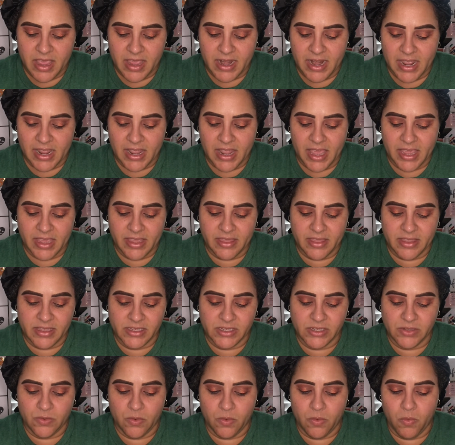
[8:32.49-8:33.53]
And I like
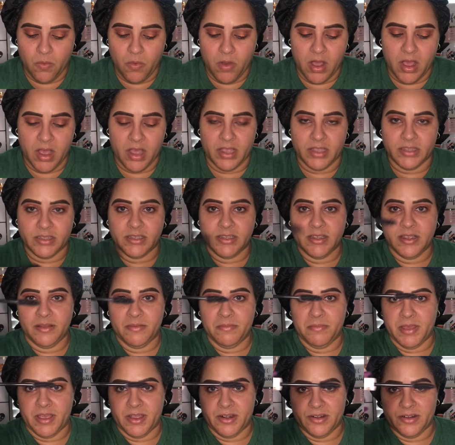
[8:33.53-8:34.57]
this wand
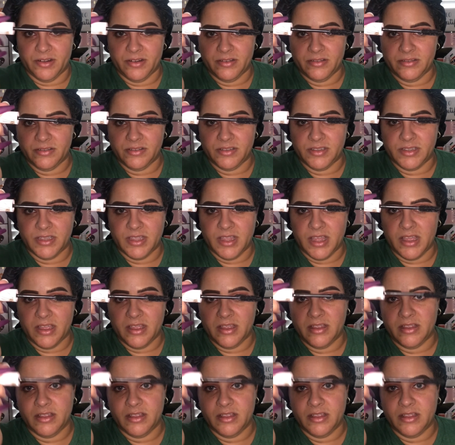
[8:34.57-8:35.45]
better. Do you see that?